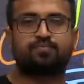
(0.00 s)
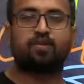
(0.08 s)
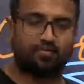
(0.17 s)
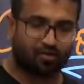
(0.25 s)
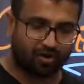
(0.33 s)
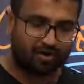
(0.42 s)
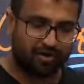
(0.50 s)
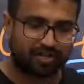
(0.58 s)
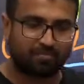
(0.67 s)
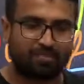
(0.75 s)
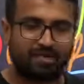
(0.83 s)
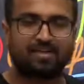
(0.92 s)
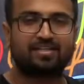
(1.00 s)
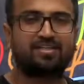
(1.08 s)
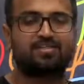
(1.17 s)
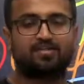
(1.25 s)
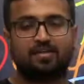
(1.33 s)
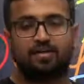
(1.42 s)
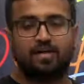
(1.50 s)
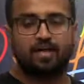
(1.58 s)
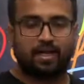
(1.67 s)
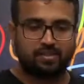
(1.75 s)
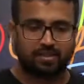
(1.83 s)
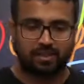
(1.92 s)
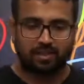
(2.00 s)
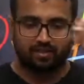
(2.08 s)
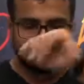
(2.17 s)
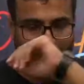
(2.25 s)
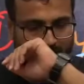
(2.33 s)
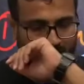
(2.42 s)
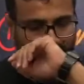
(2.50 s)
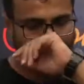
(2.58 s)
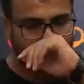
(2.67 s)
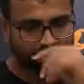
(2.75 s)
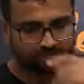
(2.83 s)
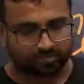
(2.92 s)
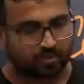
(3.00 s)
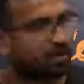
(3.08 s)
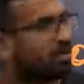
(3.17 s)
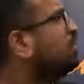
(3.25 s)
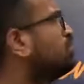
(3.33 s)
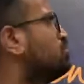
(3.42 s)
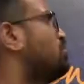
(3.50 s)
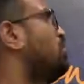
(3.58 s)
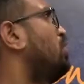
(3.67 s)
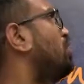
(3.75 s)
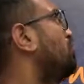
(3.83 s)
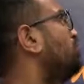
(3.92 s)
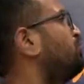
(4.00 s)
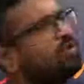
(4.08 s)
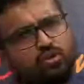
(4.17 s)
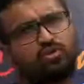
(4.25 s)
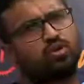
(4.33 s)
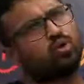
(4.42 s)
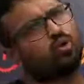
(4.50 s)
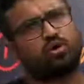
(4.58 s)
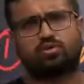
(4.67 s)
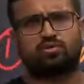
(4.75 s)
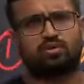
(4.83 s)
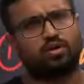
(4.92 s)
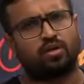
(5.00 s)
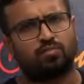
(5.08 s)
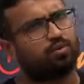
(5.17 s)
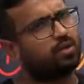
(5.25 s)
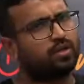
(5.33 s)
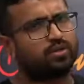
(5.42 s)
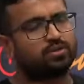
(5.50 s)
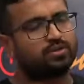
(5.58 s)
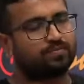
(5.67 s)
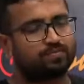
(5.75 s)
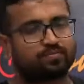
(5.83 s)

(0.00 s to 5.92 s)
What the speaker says: We have already completed this. Is it clear to each one of you? Sir, fid se or synonym, please.